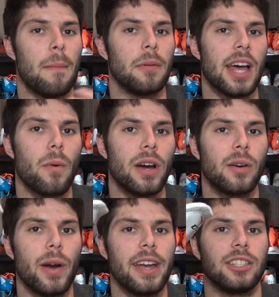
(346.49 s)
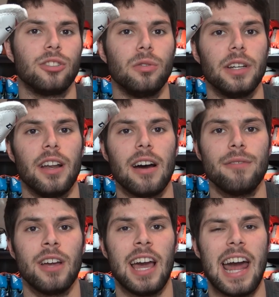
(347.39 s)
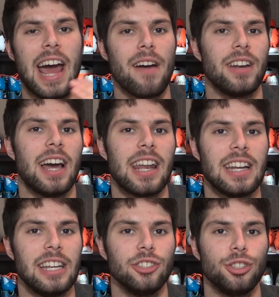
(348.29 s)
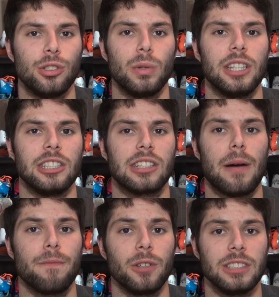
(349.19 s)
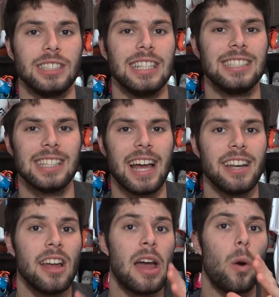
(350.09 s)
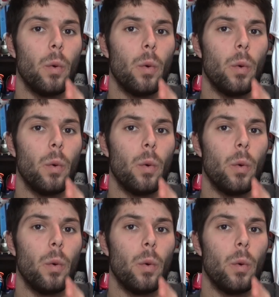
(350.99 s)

but that went away soon enough, and I haven't had any issues with discomfort since then.